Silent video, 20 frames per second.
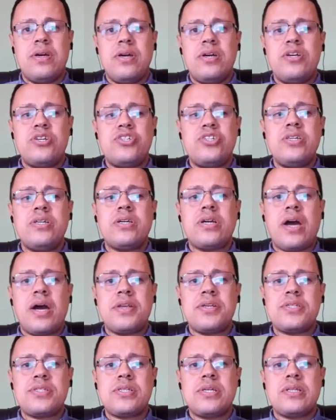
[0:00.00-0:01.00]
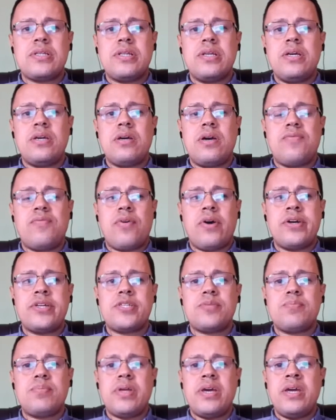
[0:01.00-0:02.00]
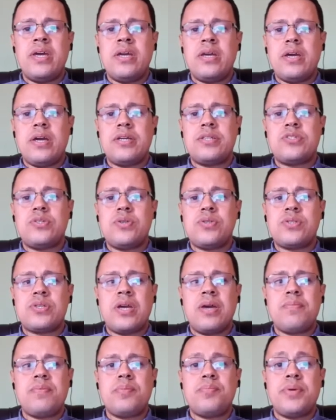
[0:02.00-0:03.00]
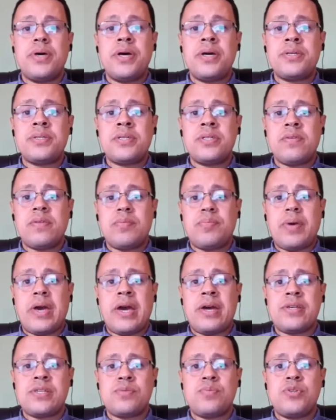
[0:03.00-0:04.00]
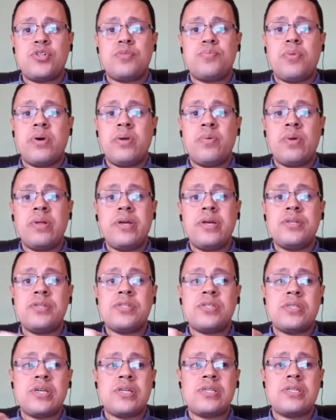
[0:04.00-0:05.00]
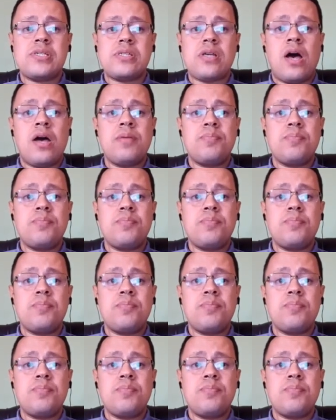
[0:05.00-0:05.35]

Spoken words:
She constantly avoids playing it to escape the burden of the past, which Boy Willie insists on